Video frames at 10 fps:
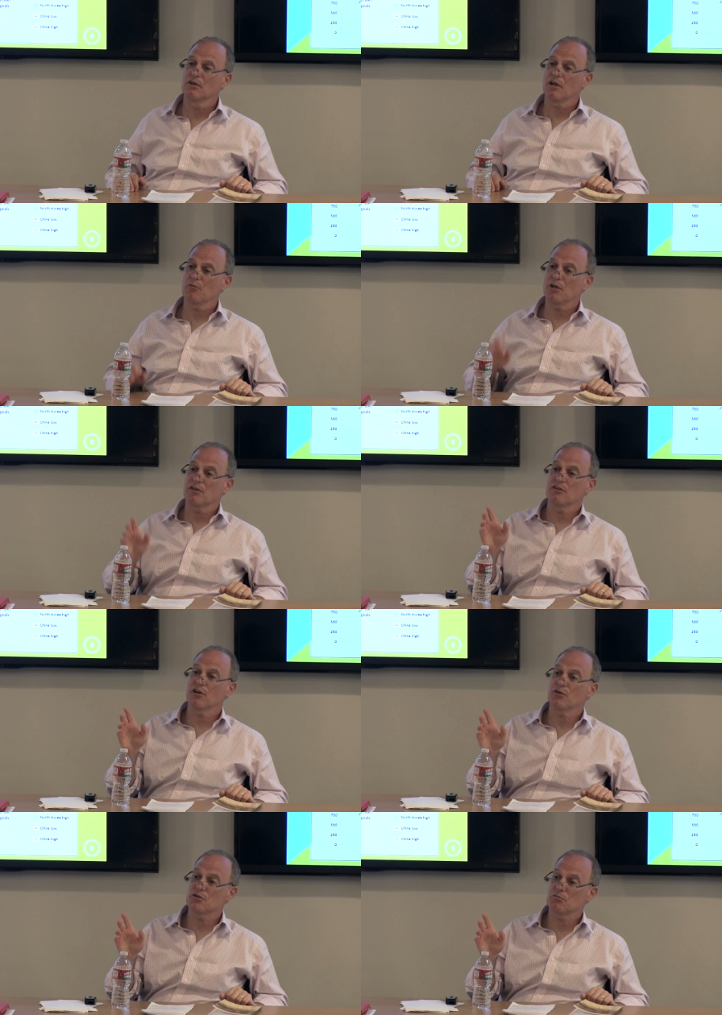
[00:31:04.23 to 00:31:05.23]
I don't know about the
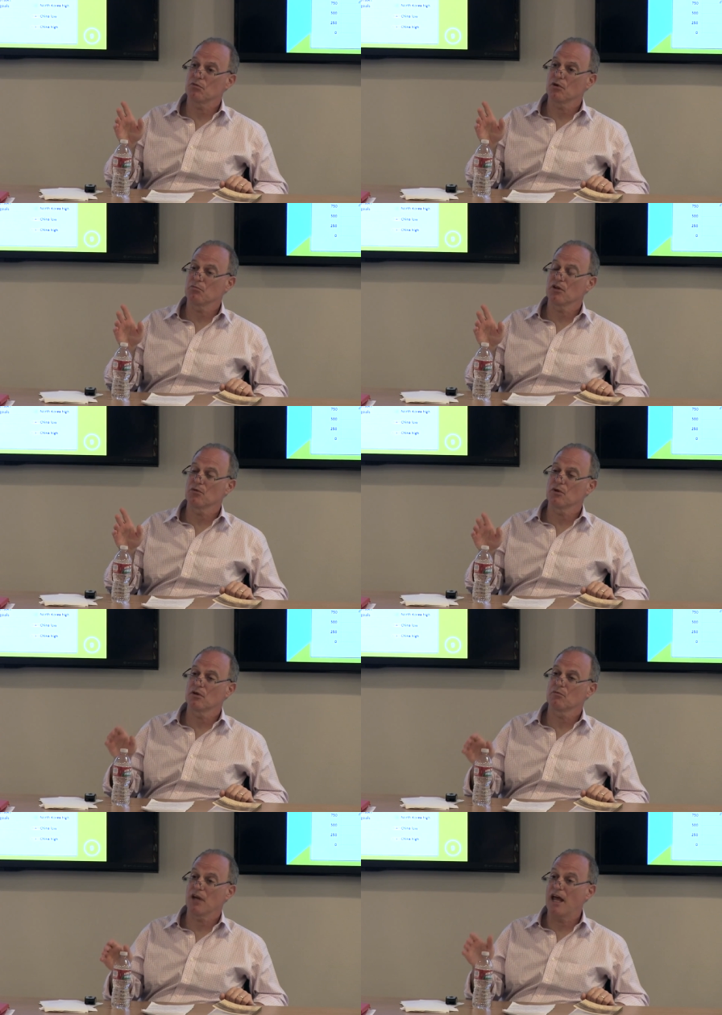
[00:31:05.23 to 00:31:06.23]
terrorism part
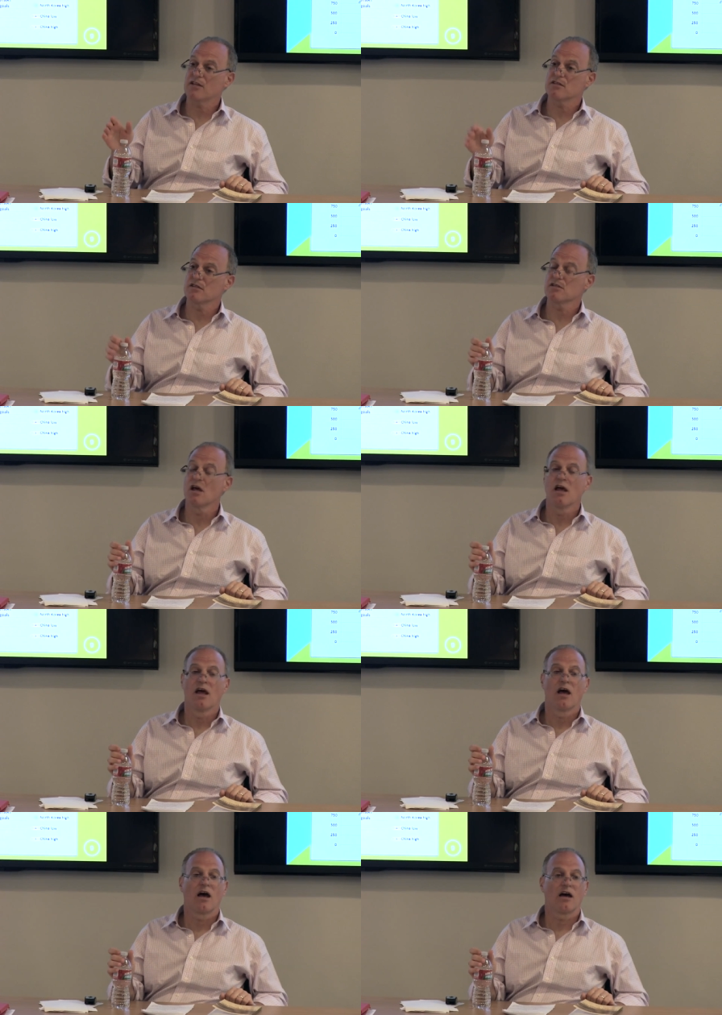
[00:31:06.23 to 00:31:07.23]
but accidents.
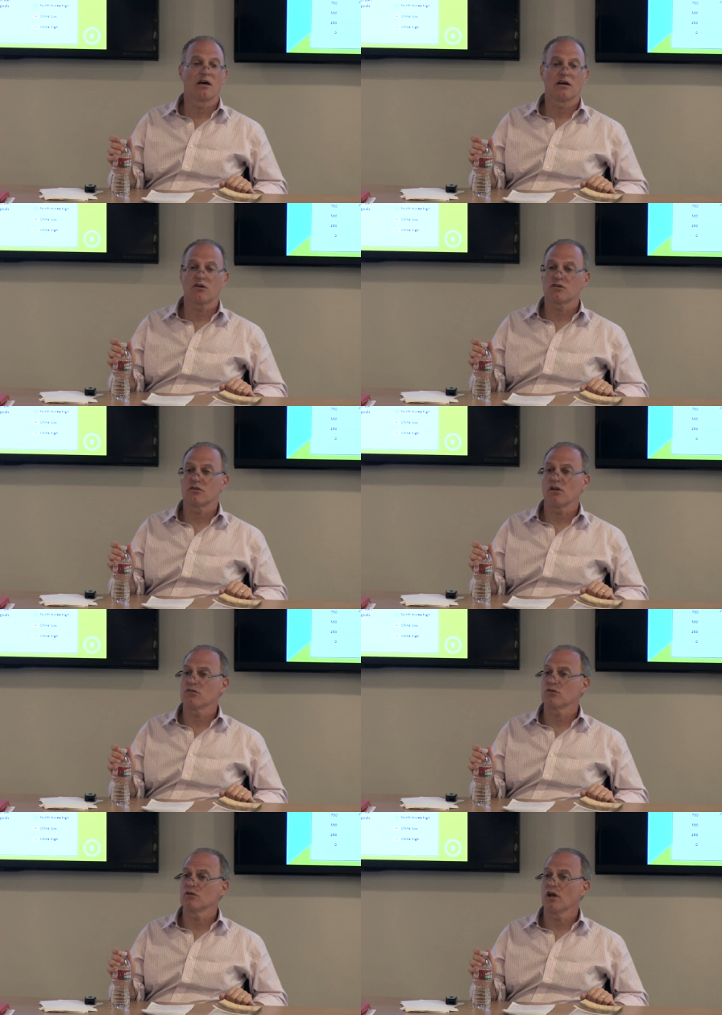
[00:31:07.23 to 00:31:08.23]
Uh, Eric
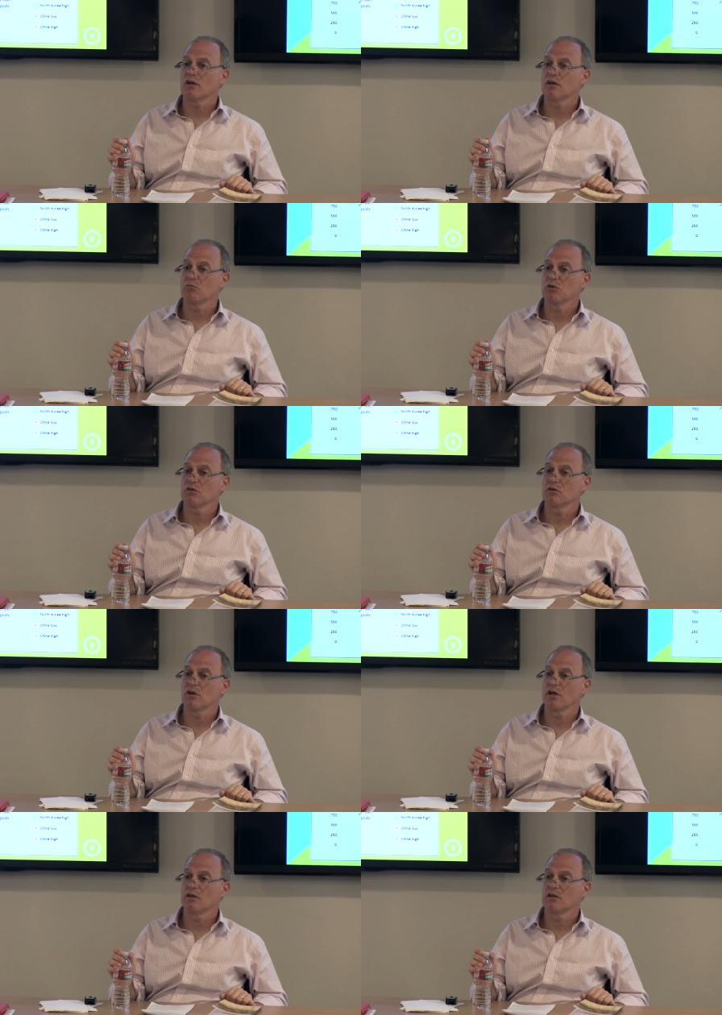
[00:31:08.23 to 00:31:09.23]
Schlosser could not come here
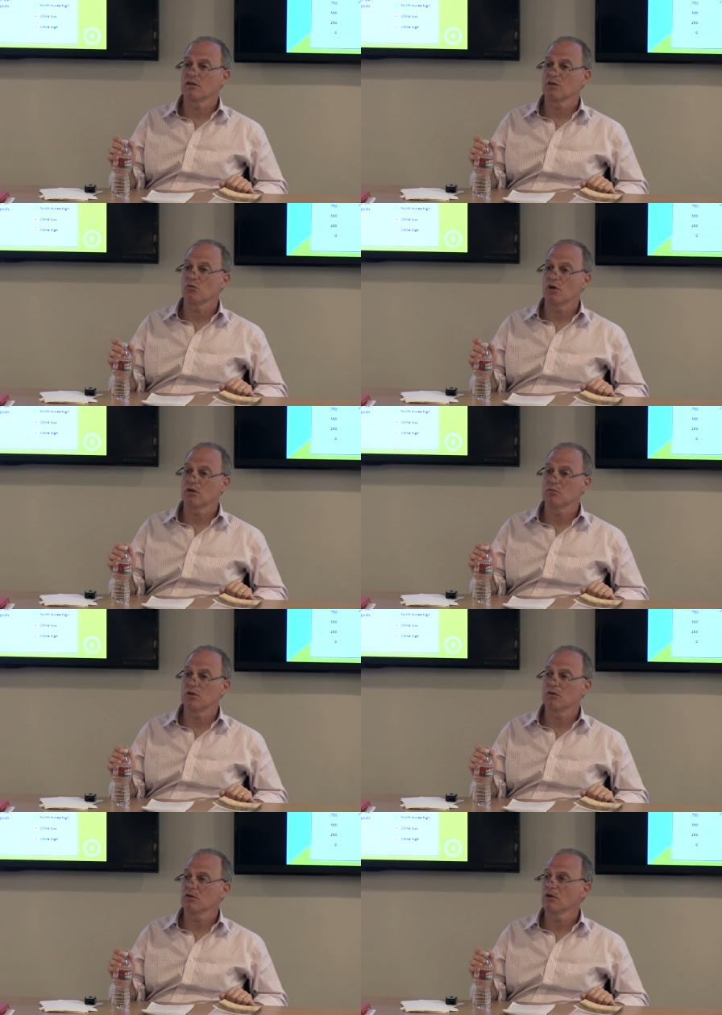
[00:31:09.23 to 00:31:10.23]
tonight. You he wanted to
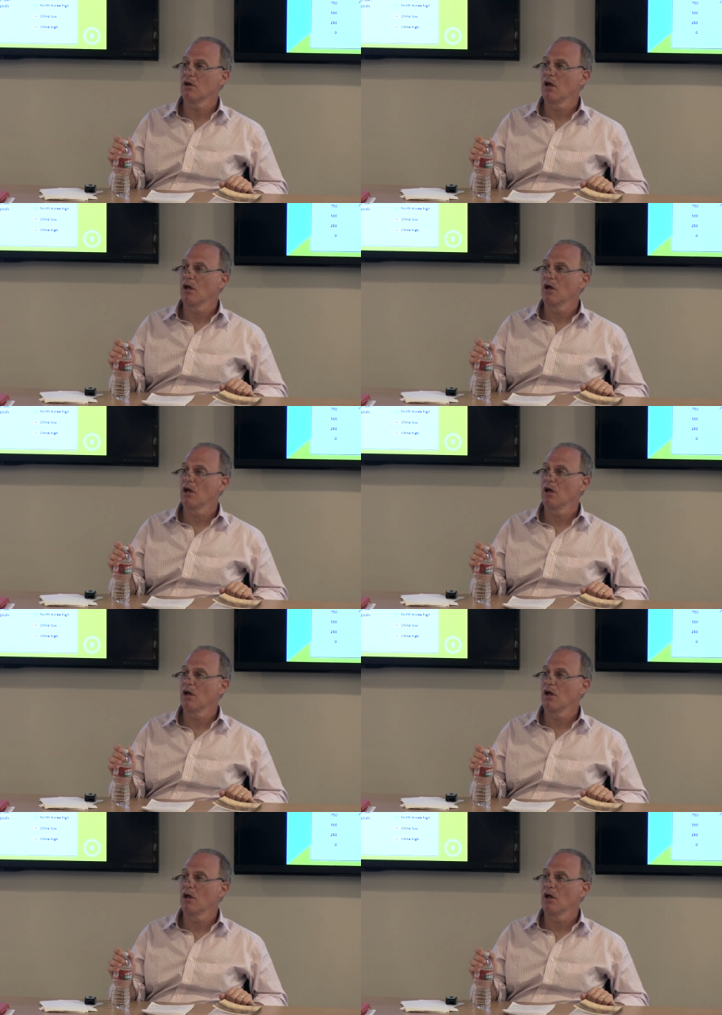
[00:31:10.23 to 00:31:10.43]
be here.